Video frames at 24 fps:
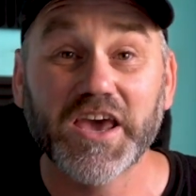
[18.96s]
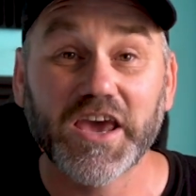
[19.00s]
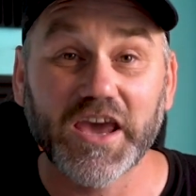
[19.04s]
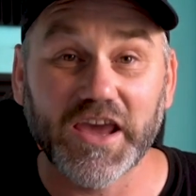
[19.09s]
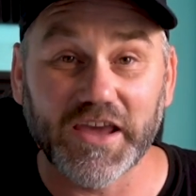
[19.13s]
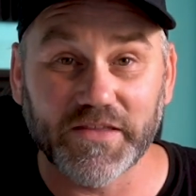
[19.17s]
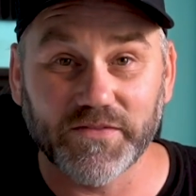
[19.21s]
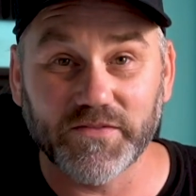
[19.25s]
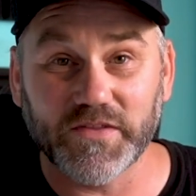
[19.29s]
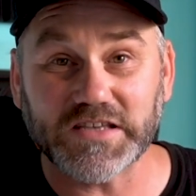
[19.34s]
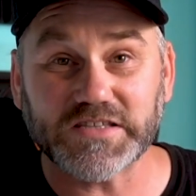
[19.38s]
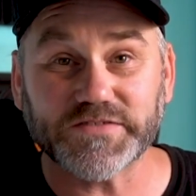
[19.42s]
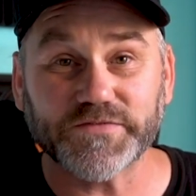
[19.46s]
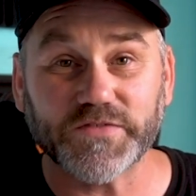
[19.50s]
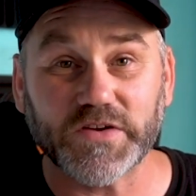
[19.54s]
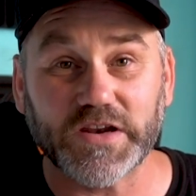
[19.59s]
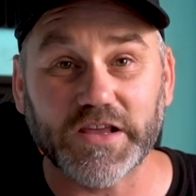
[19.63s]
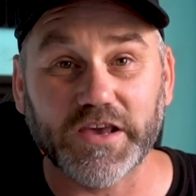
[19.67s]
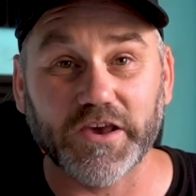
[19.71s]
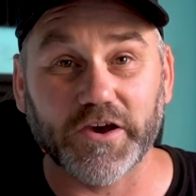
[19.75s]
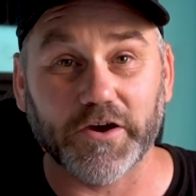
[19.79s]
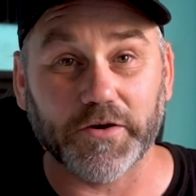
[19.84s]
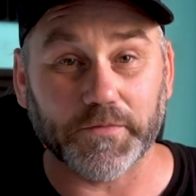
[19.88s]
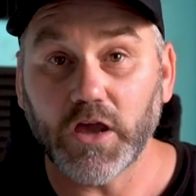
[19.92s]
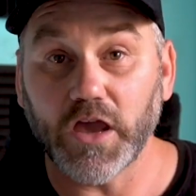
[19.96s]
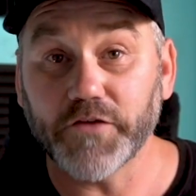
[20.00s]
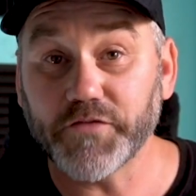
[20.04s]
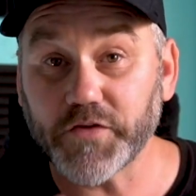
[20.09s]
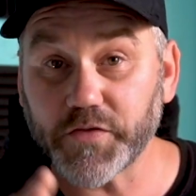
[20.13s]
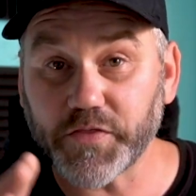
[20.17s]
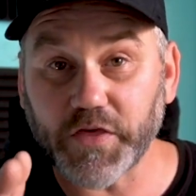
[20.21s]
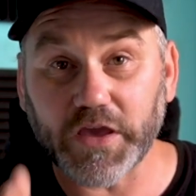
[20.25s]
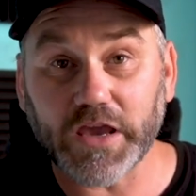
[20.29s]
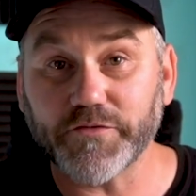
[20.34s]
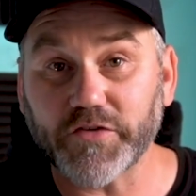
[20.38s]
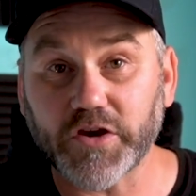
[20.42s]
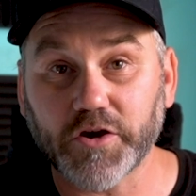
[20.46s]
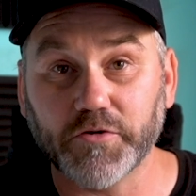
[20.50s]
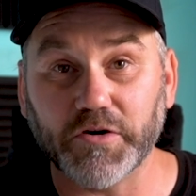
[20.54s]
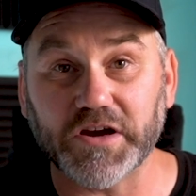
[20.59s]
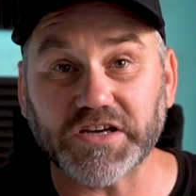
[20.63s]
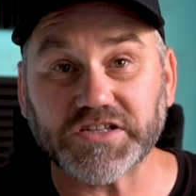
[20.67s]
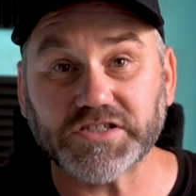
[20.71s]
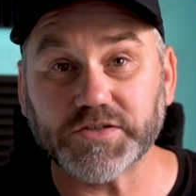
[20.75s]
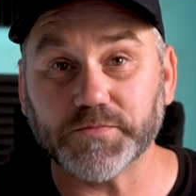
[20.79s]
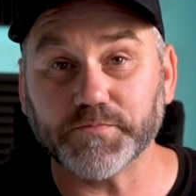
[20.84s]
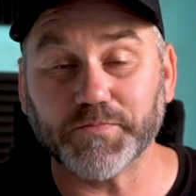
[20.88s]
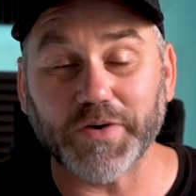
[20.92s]
in this video. If you think of a
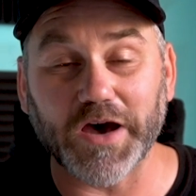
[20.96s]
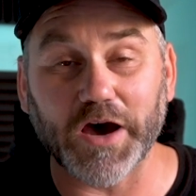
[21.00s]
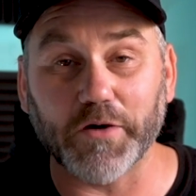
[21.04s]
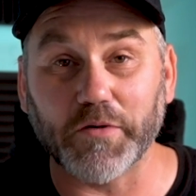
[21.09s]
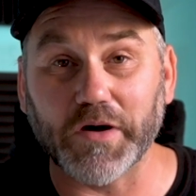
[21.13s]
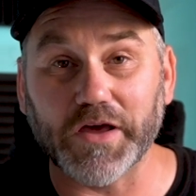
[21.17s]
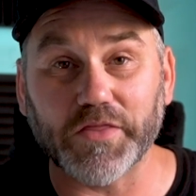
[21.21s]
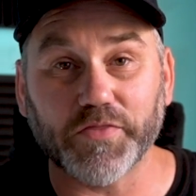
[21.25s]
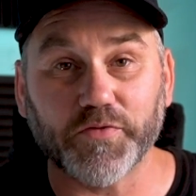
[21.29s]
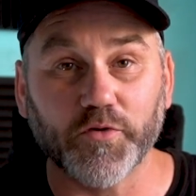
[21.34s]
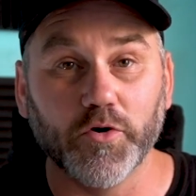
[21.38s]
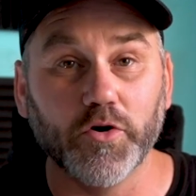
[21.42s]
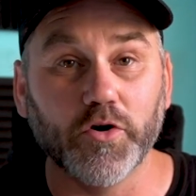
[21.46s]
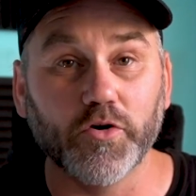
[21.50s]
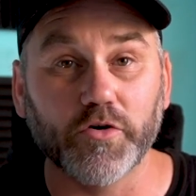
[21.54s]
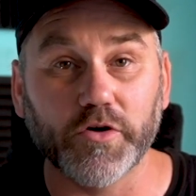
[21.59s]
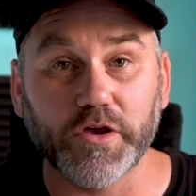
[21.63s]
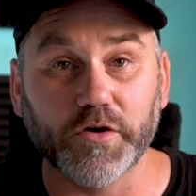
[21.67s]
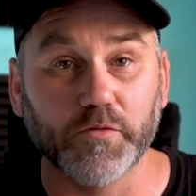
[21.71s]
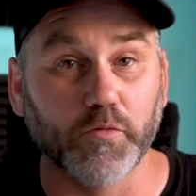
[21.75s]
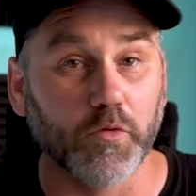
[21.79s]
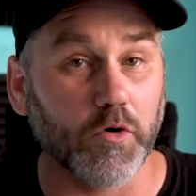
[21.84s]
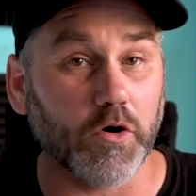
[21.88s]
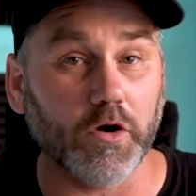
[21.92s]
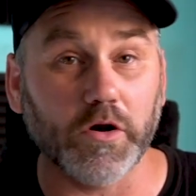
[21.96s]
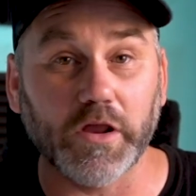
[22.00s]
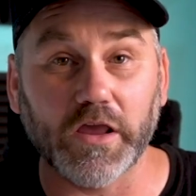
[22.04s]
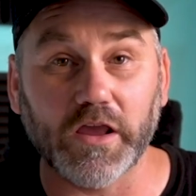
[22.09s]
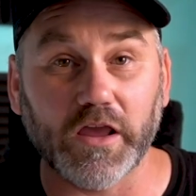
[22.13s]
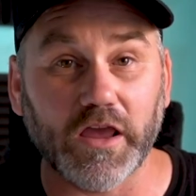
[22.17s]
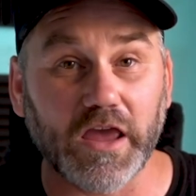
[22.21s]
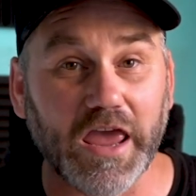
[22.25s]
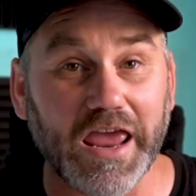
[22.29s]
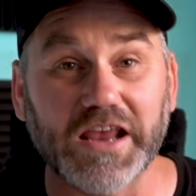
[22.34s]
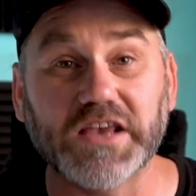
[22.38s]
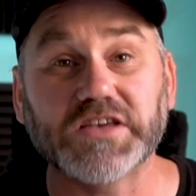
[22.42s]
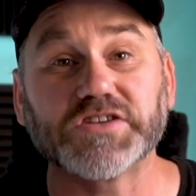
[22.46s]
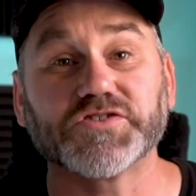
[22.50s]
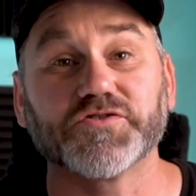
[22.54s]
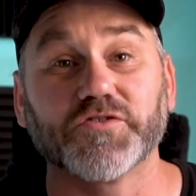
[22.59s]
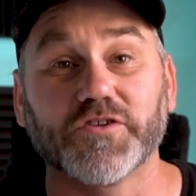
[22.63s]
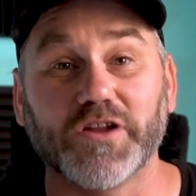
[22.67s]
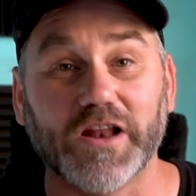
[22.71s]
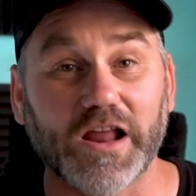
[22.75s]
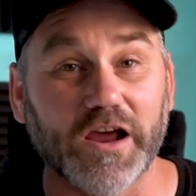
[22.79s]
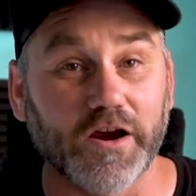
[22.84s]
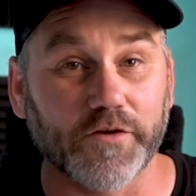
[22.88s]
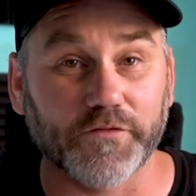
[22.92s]
question partway through or you're wanting
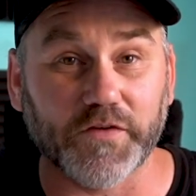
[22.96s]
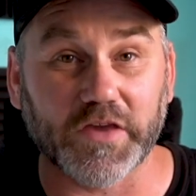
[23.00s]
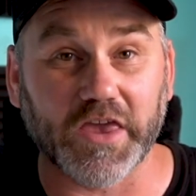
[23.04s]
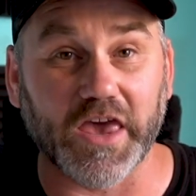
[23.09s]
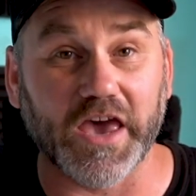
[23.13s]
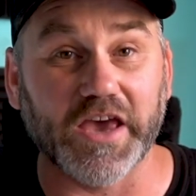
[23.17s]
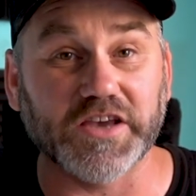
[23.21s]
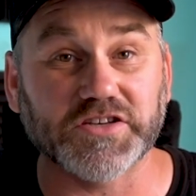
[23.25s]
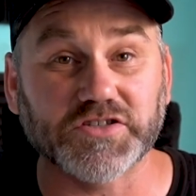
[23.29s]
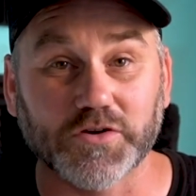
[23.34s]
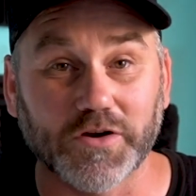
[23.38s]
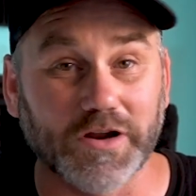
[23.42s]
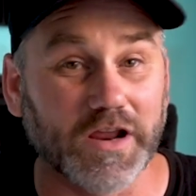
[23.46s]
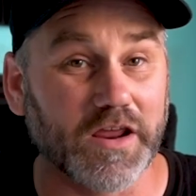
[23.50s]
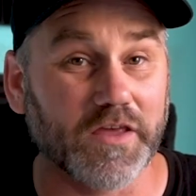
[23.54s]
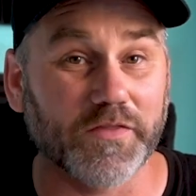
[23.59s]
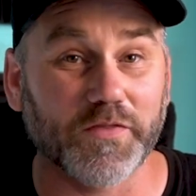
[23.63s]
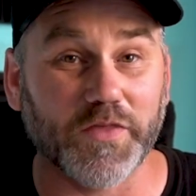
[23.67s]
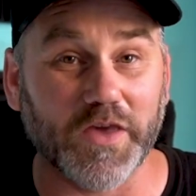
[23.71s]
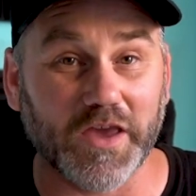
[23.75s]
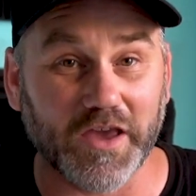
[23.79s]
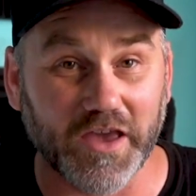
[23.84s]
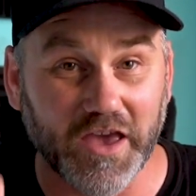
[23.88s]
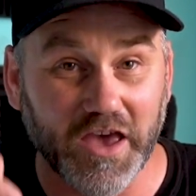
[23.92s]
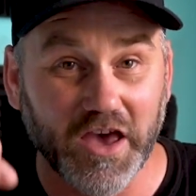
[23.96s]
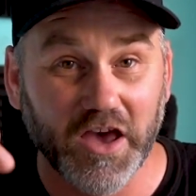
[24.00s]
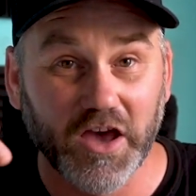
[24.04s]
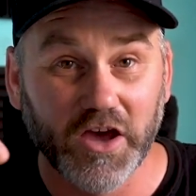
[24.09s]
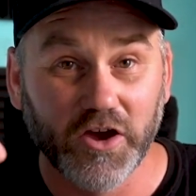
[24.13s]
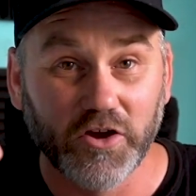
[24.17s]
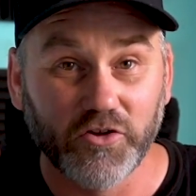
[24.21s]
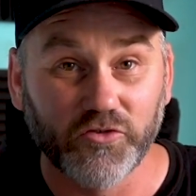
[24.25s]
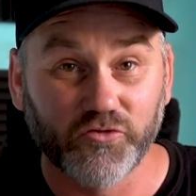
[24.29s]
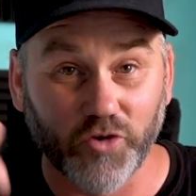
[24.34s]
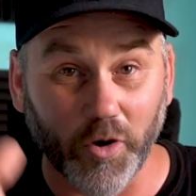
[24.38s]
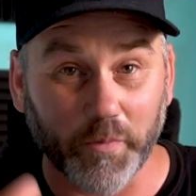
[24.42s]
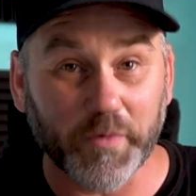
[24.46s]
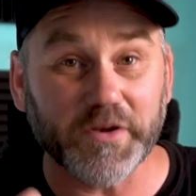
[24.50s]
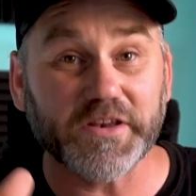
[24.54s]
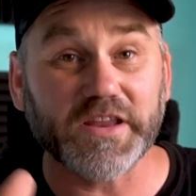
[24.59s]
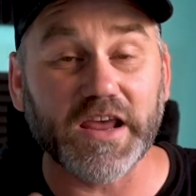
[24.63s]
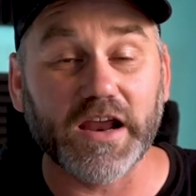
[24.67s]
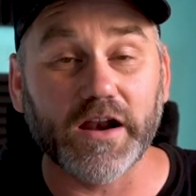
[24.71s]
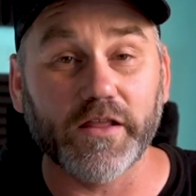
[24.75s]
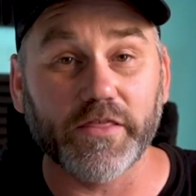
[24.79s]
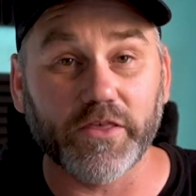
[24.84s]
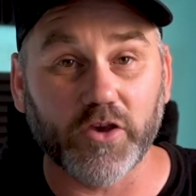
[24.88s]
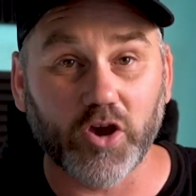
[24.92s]
extra clarification on anything, drop it
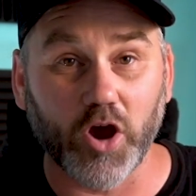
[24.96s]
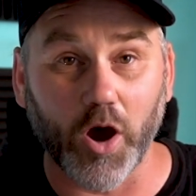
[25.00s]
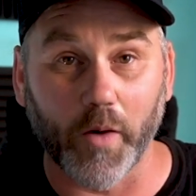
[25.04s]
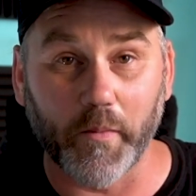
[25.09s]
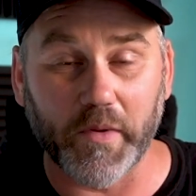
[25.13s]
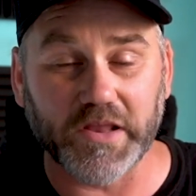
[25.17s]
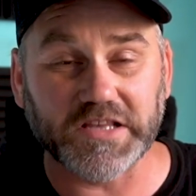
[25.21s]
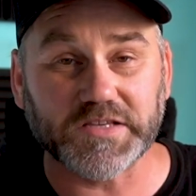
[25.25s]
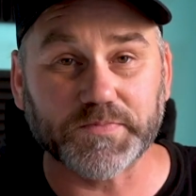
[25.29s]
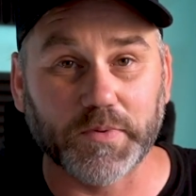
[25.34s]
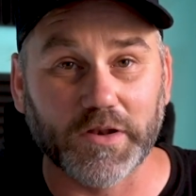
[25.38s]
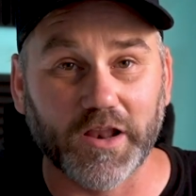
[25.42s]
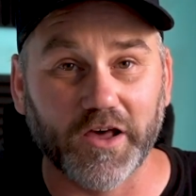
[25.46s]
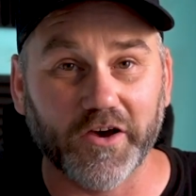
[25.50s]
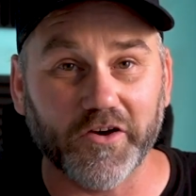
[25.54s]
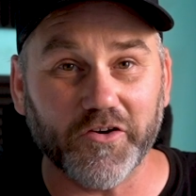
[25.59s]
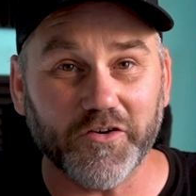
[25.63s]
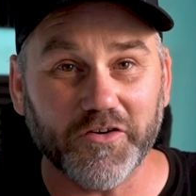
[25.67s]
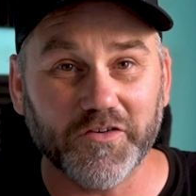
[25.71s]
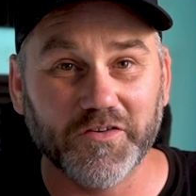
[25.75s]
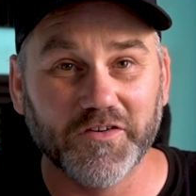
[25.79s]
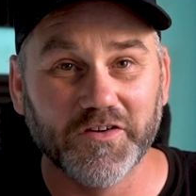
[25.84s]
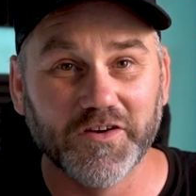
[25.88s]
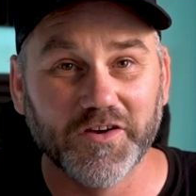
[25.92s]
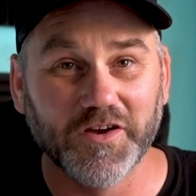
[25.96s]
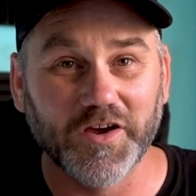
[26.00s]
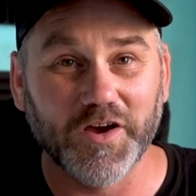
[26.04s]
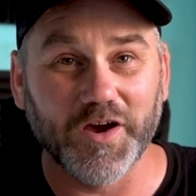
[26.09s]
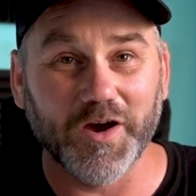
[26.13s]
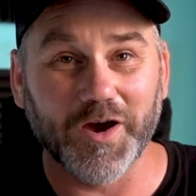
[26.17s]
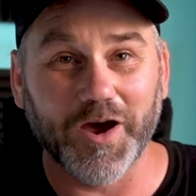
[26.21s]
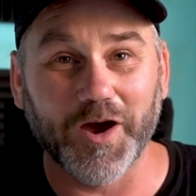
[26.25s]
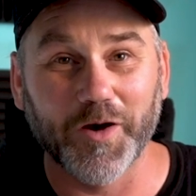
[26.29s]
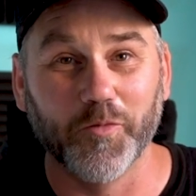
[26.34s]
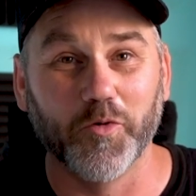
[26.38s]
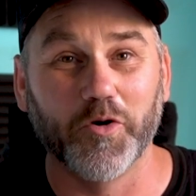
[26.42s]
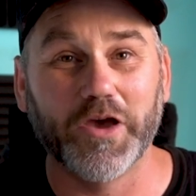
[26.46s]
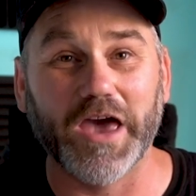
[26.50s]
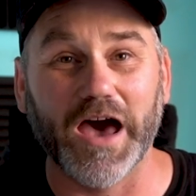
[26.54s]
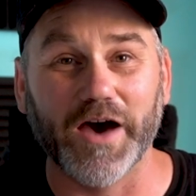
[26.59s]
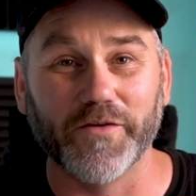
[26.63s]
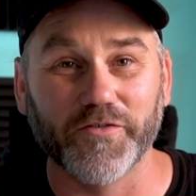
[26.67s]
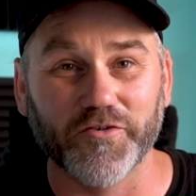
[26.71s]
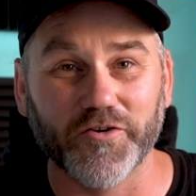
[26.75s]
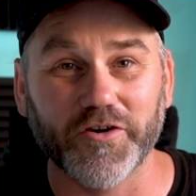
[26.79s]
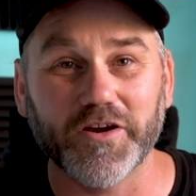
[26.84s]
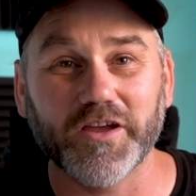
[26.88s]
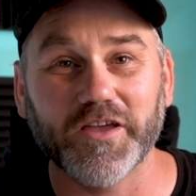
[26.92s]
down in the comments below and we'll
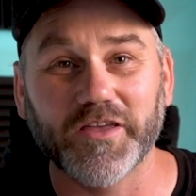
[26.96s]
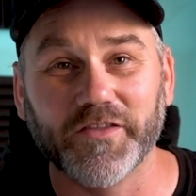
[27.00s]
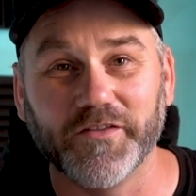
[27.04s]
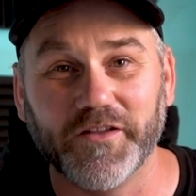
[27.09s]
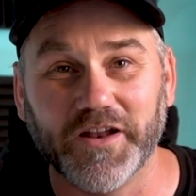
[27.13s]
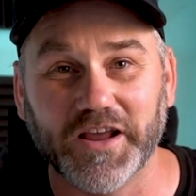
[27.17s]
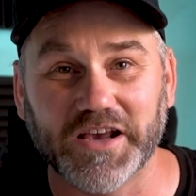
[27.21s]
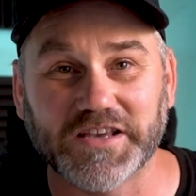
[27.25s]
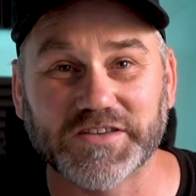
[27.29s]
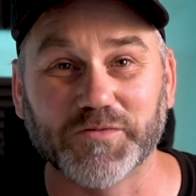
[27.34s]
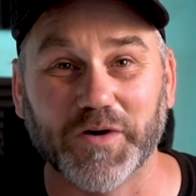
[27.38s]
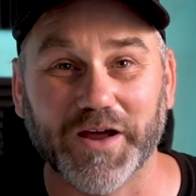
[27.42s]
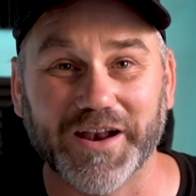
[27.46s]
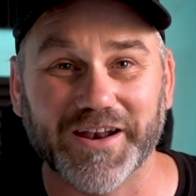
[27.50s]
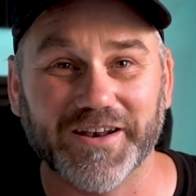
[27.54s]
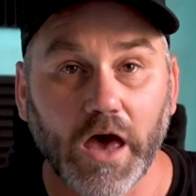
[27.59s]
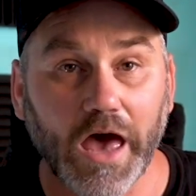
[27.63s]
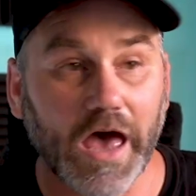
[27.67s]
cover it in the next one.